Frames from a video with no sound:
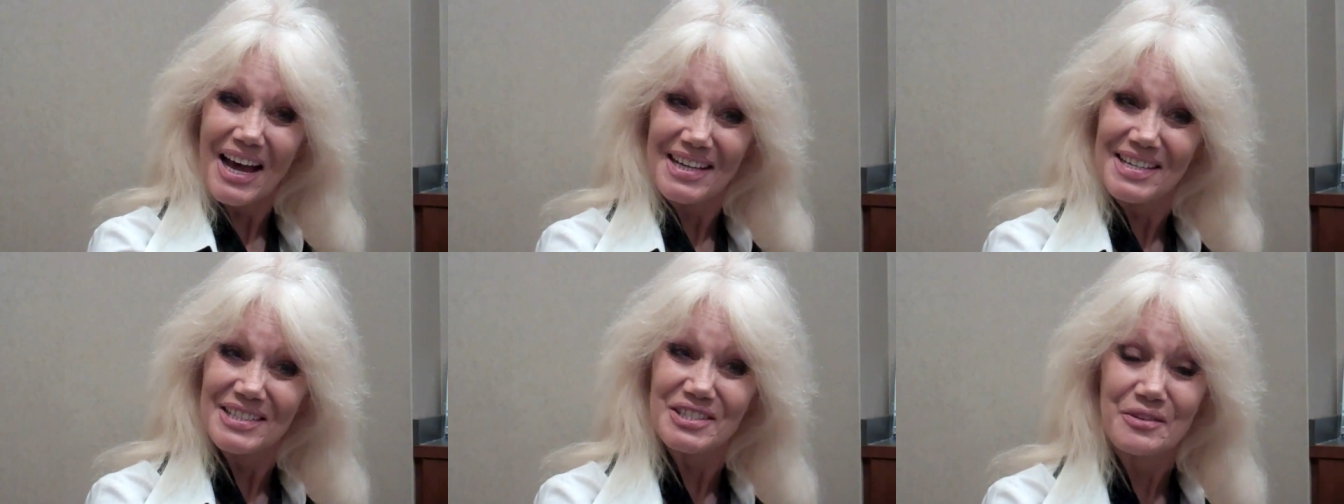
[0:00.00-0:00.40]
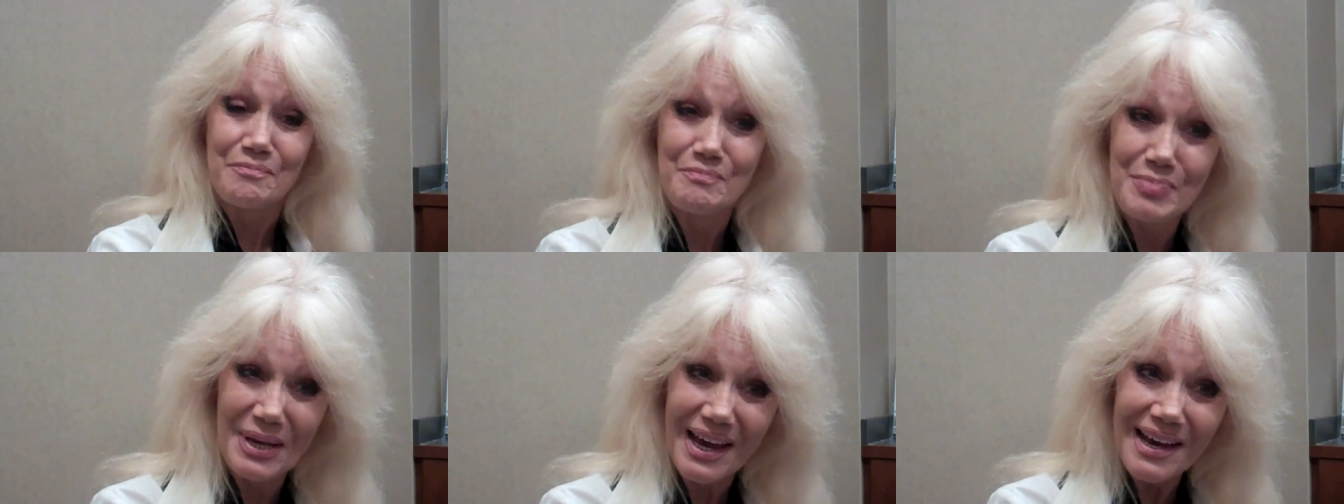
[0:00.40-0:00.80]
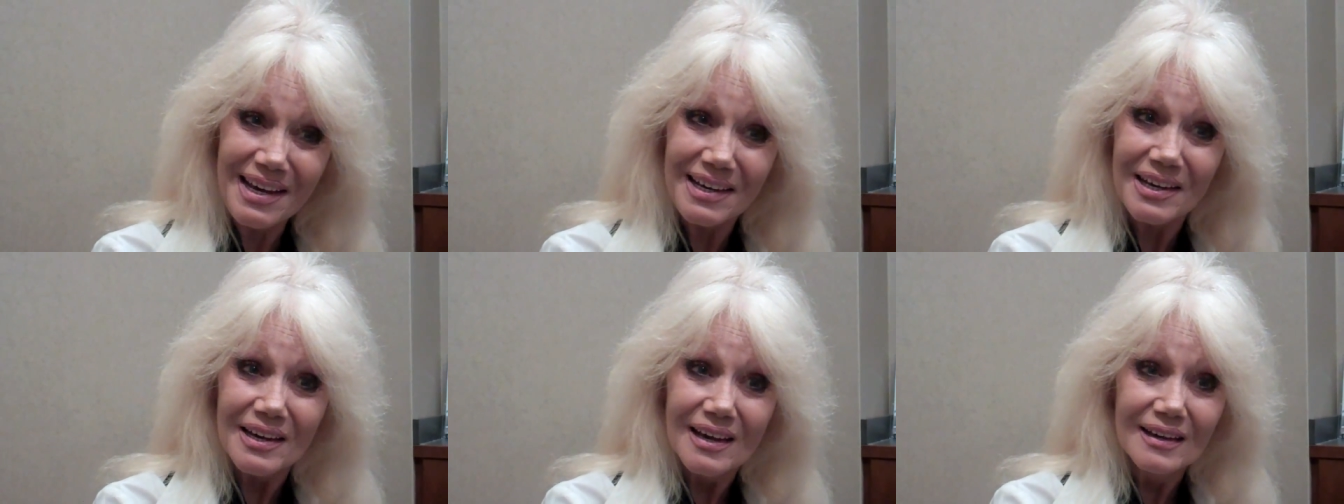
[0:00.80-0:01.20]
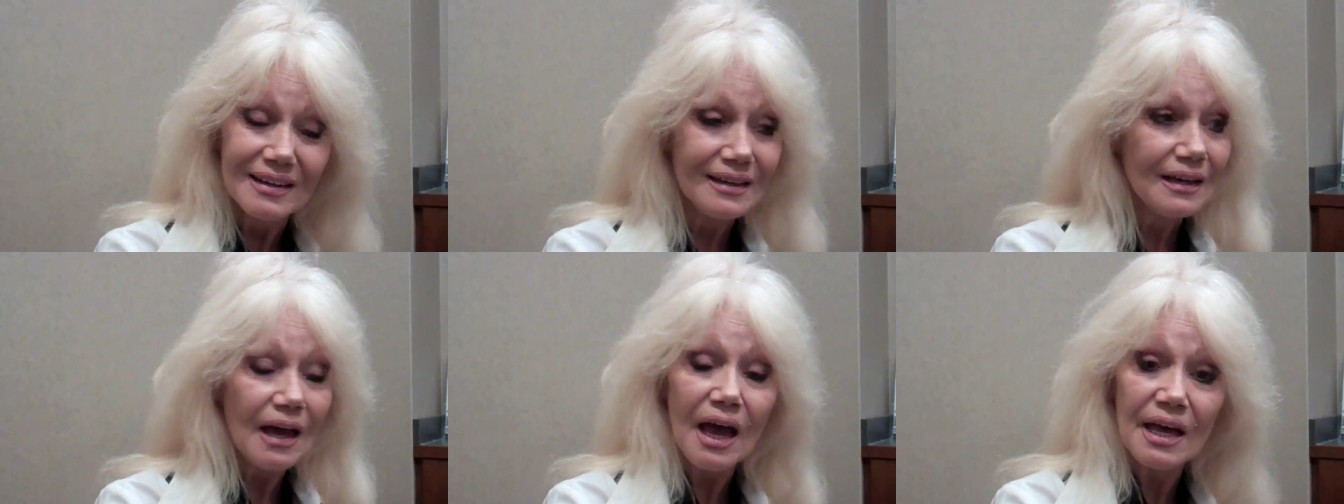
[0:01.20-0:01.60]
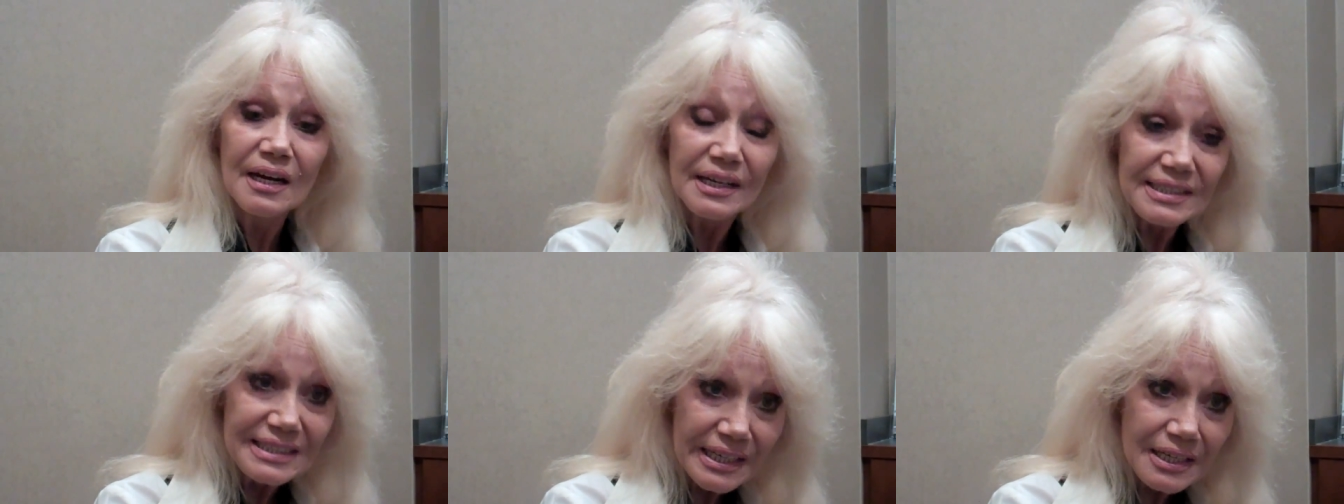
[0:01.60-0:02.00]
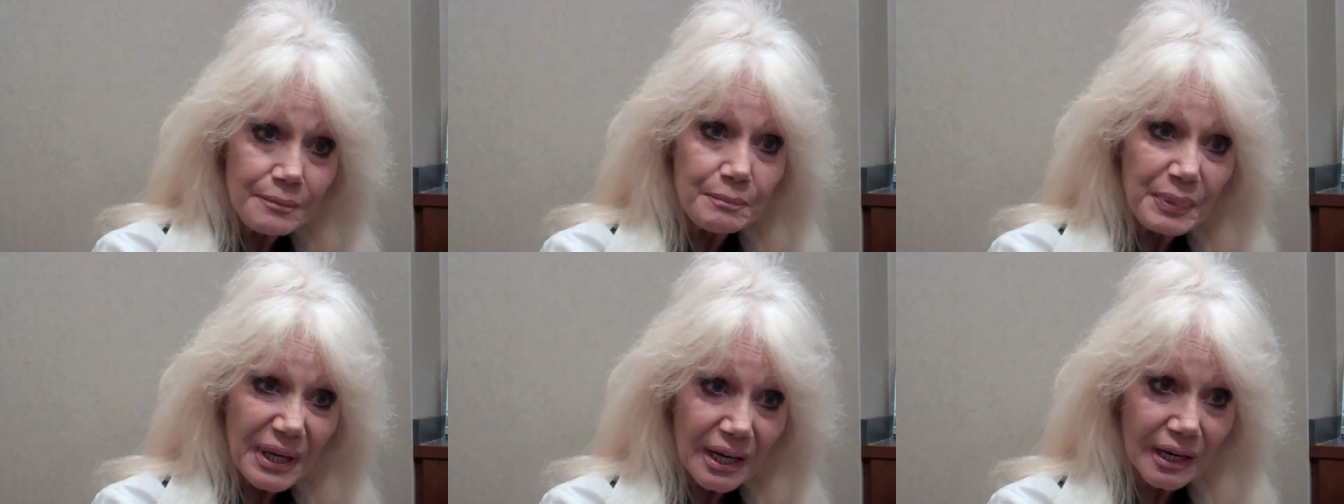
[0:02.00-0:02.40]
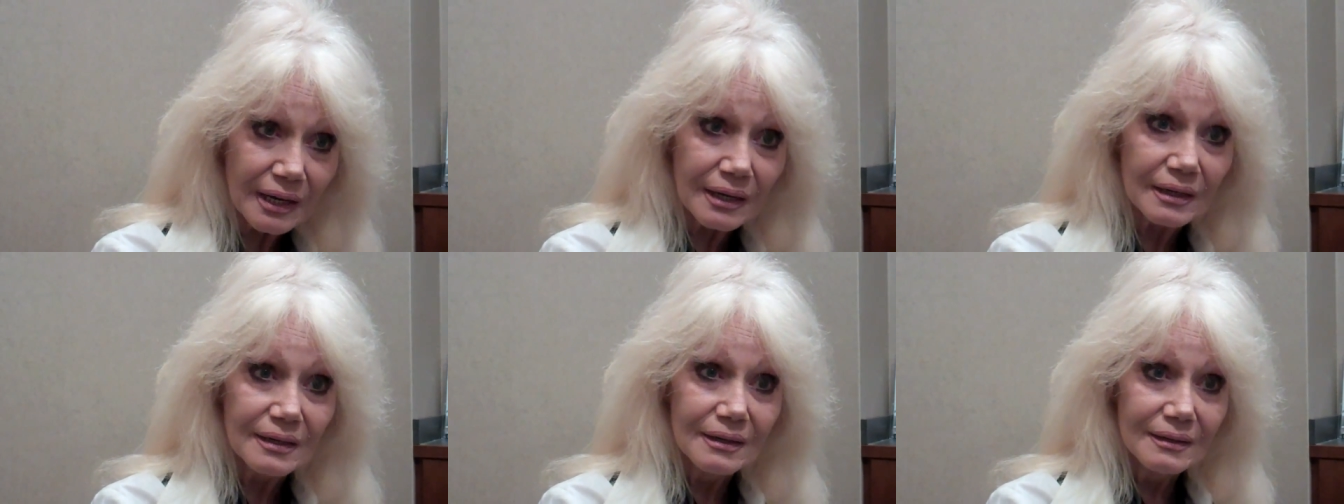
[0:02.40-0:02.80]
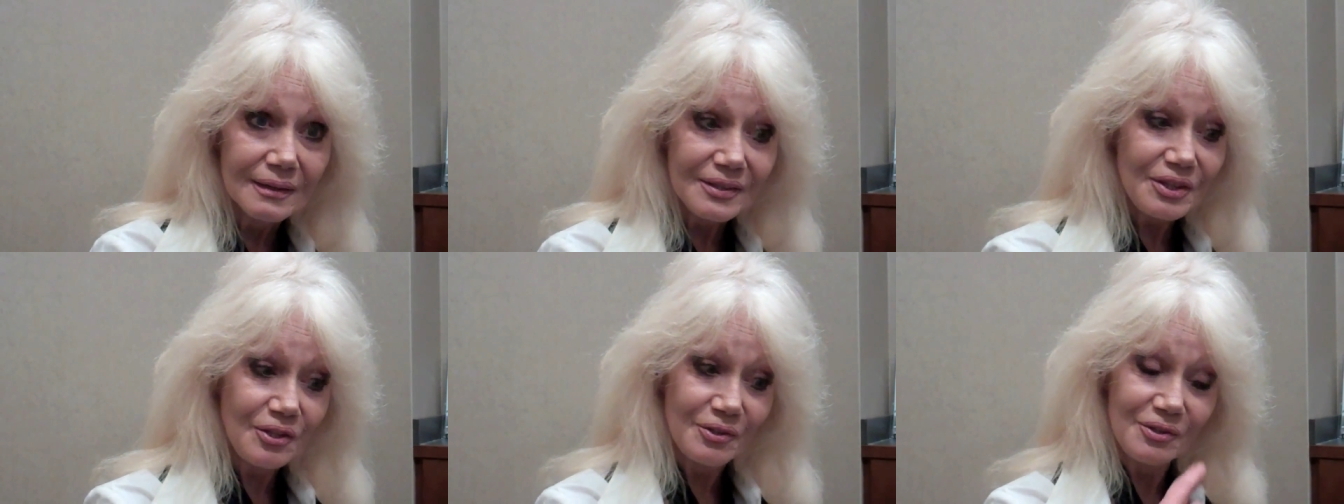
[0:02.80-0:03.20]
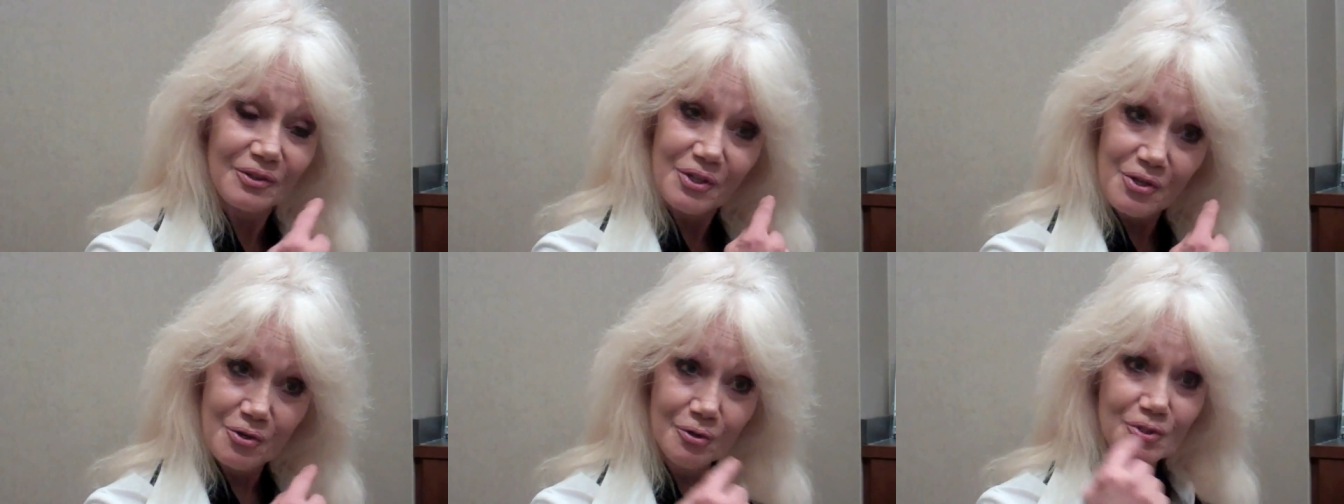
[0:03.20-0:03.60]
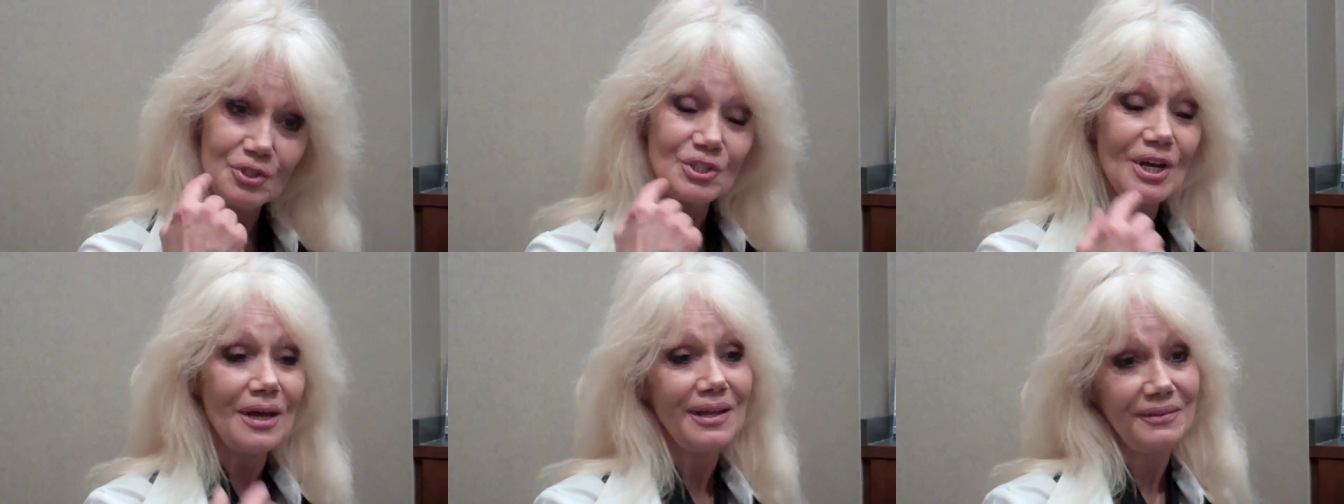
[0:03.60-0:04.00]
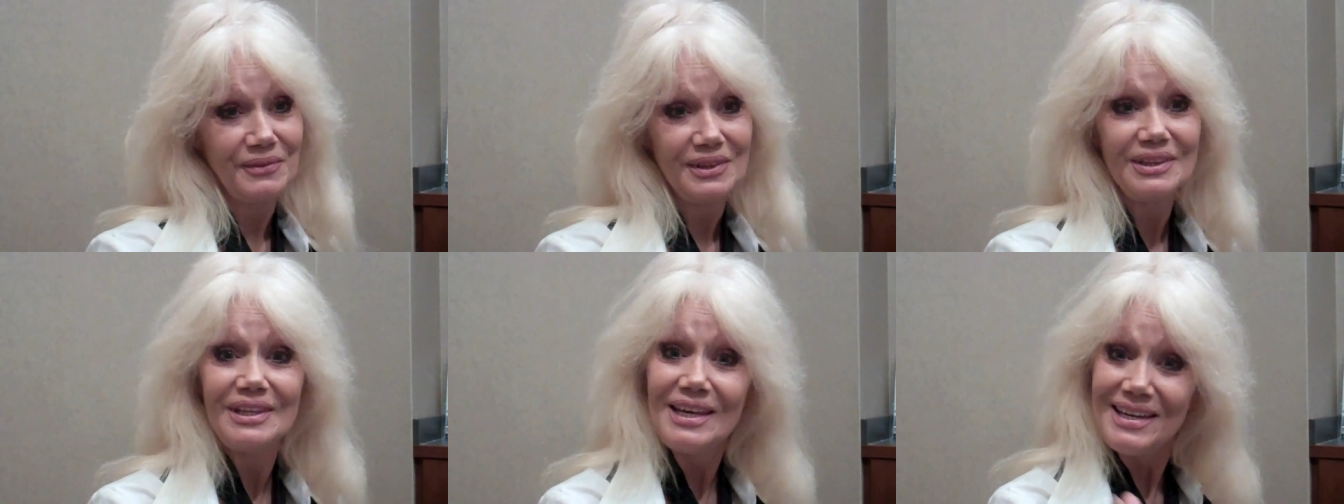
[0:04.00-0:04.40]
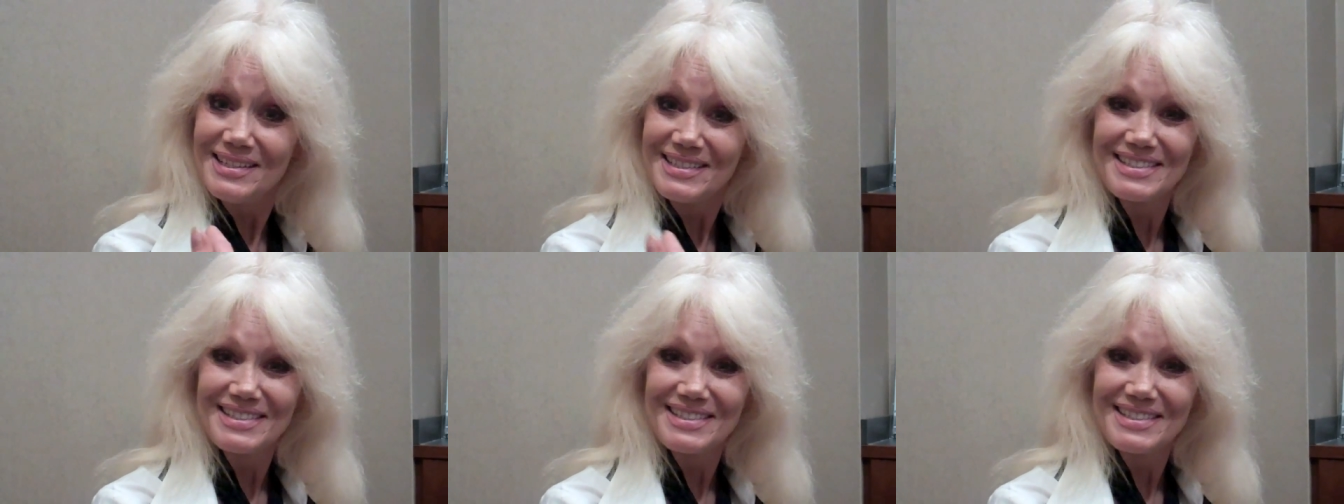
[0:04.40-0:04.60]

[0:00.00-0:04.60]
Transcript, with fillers: I get to pick? And I did pick that you shed yeah.